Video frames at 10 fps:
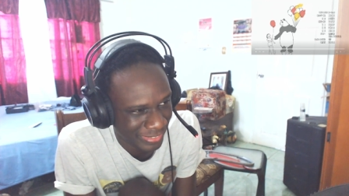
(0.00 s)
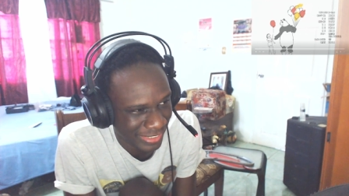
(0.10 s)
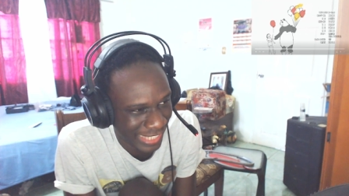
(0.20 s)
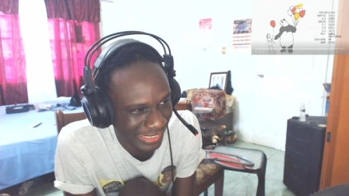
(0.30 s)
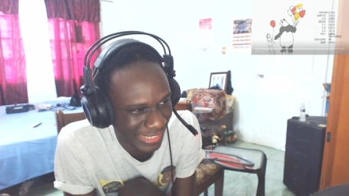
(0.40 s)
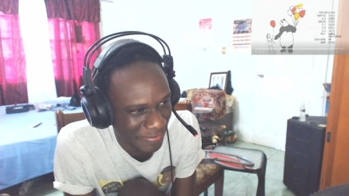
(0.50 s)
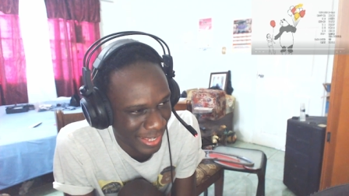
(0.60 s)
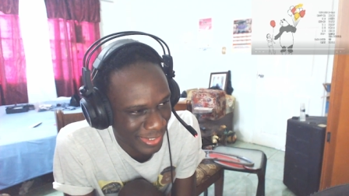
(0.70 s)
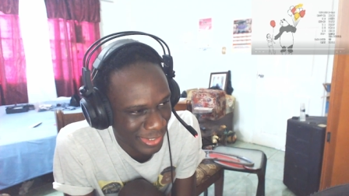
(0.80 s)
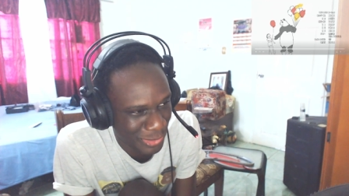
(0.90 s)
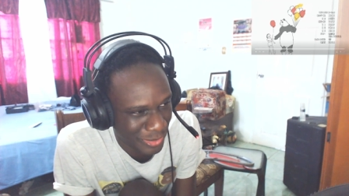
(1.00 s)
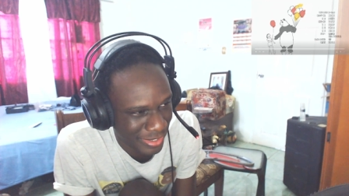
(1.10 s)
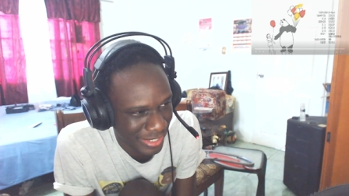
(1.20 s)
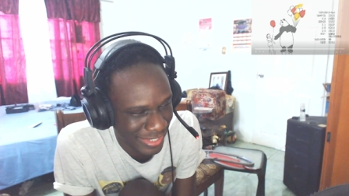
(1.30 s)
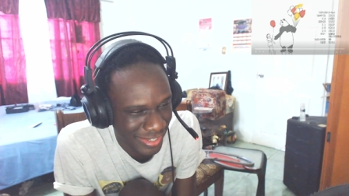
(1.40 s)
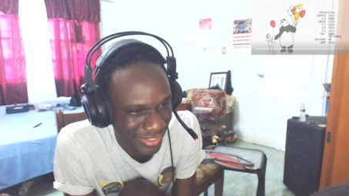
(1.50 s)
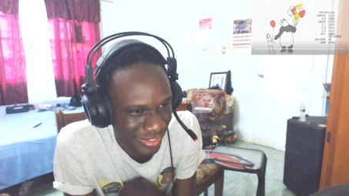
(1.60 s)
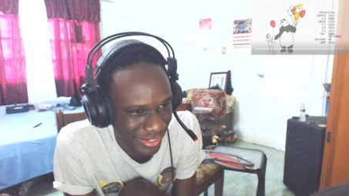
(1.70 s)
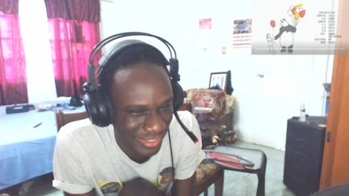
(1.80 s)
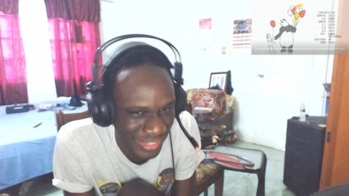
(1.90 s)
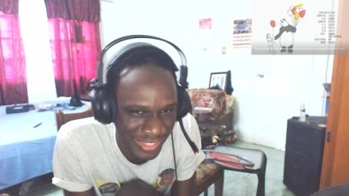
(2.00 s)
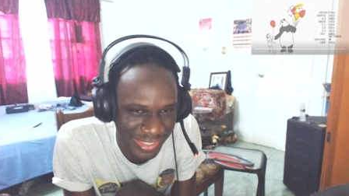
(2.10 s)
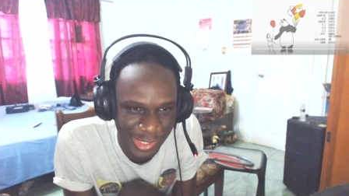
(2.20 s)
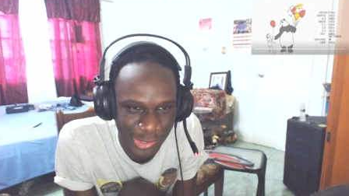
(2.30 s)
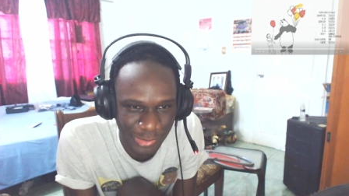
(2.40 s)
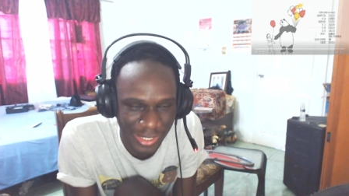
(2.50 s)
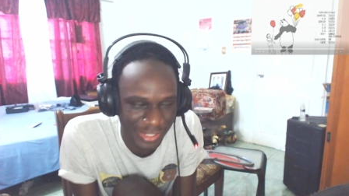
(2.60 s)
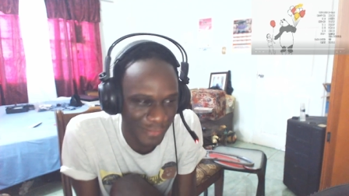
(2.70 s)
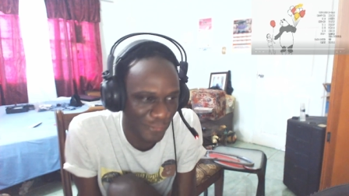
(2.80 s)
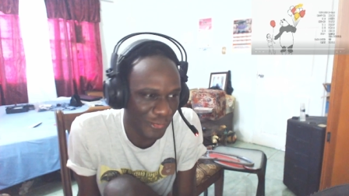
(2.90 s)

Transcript: Except he has two. He's, he's, he's a two headed,